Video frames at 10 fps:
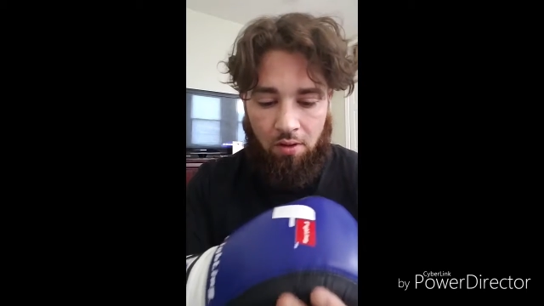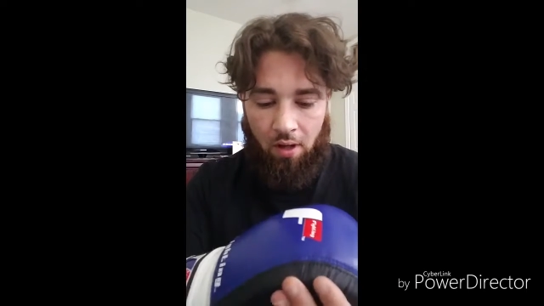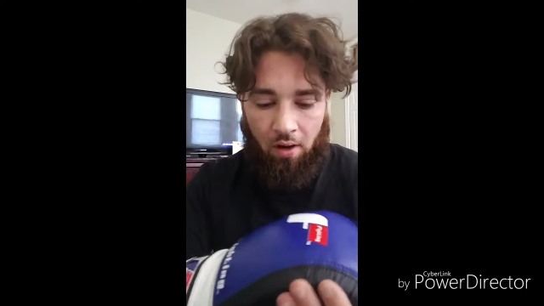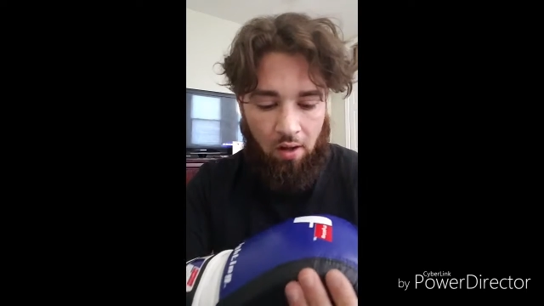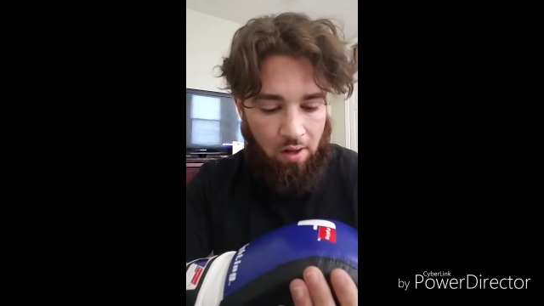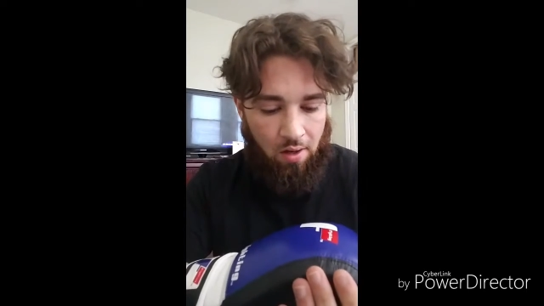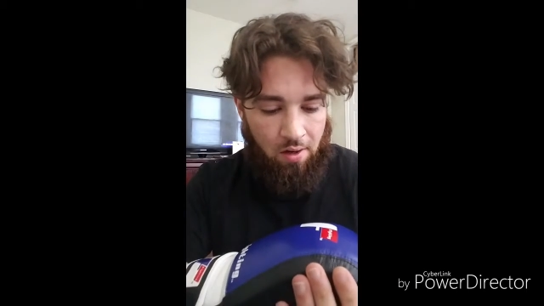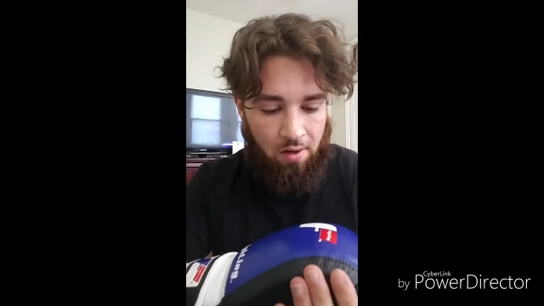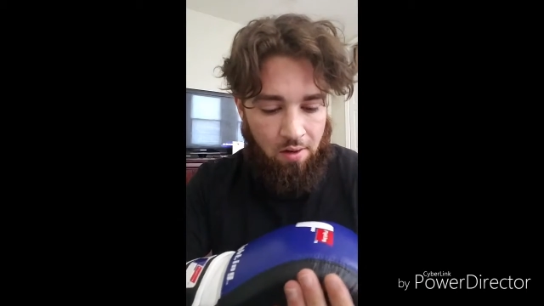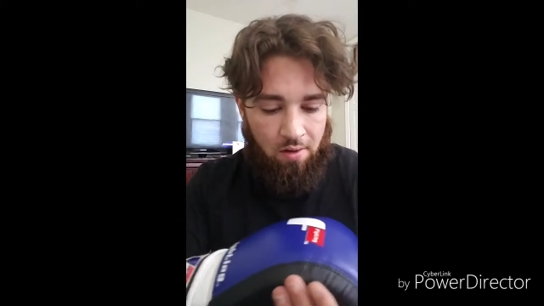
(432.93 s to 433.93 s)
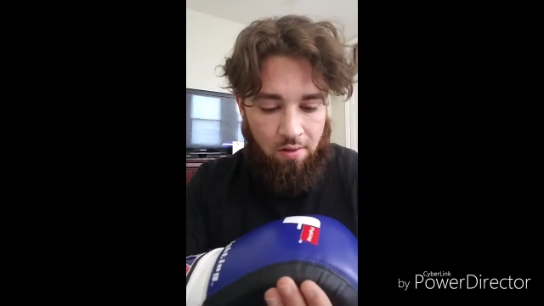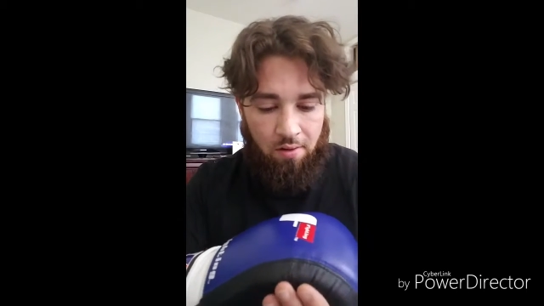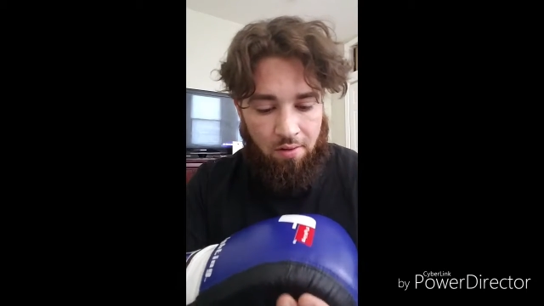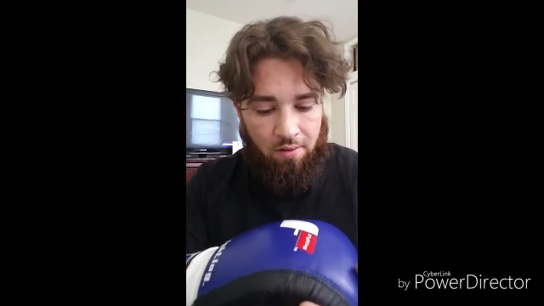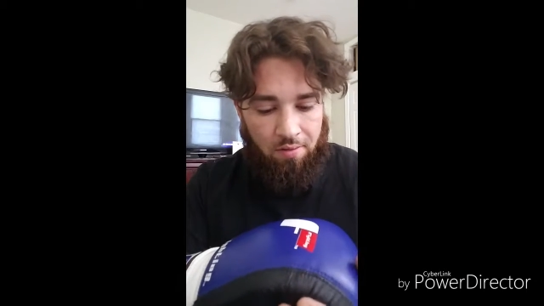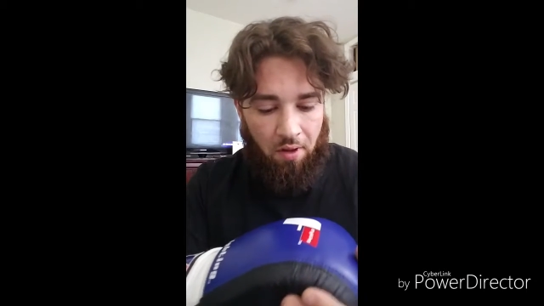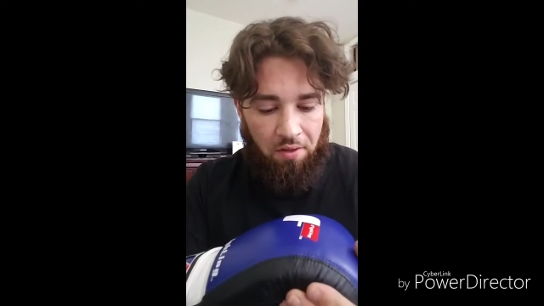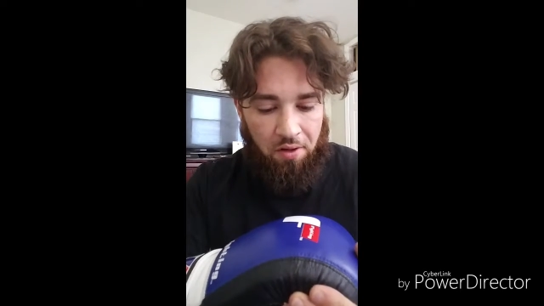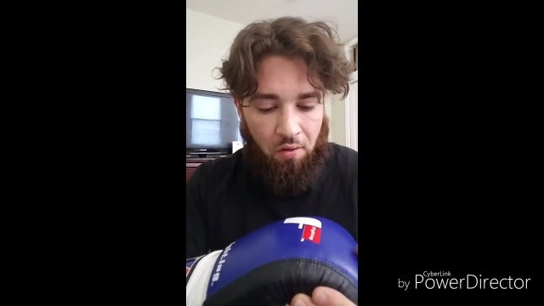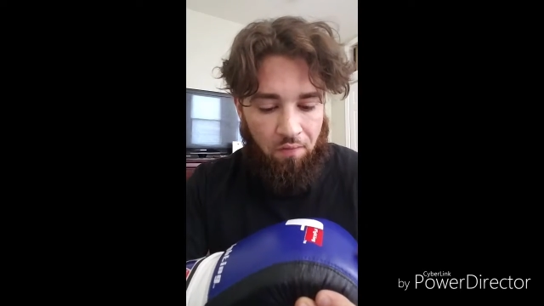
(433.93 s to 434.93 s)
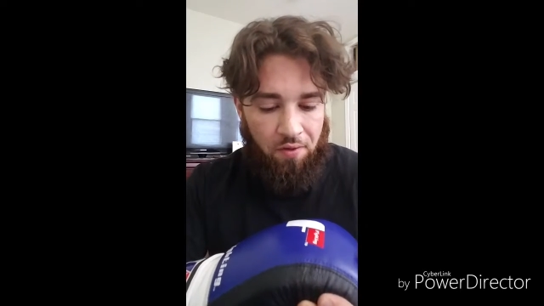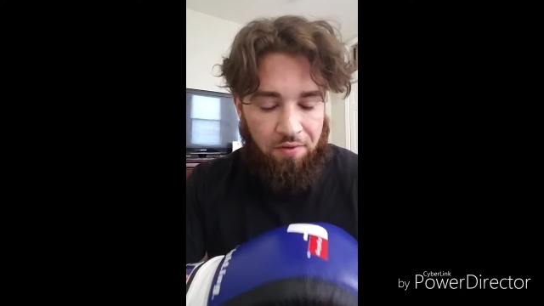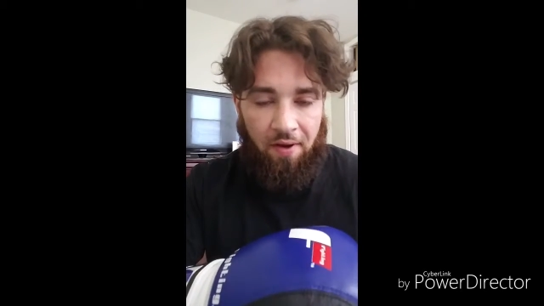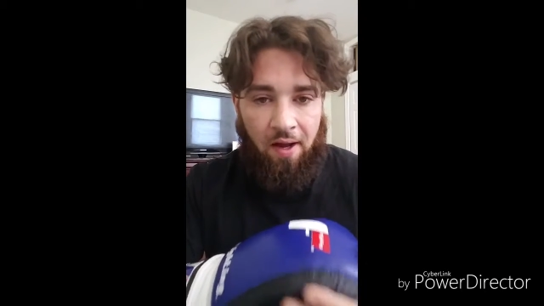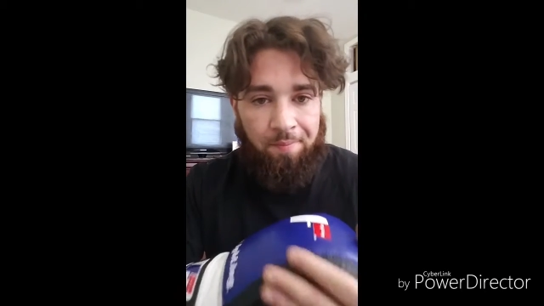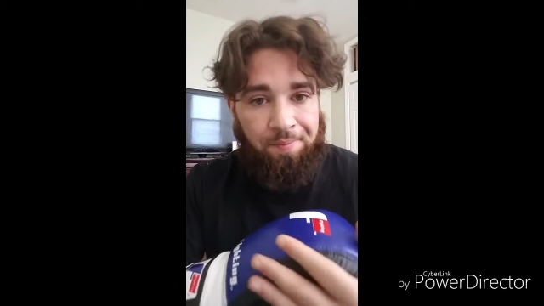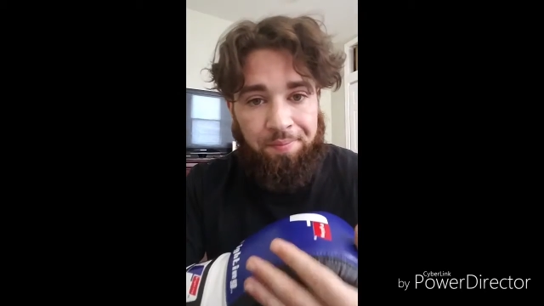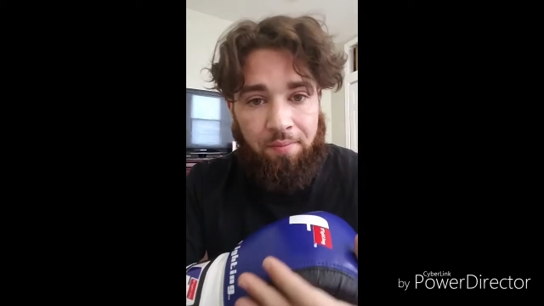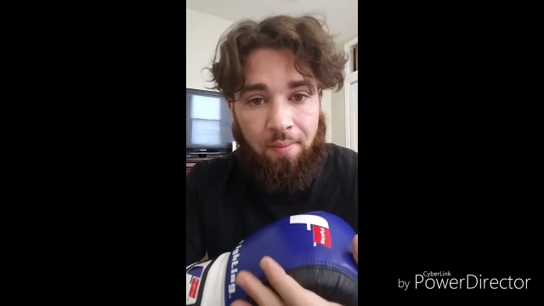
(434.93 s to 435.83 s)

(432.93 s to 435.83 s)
you know, nothing over the top.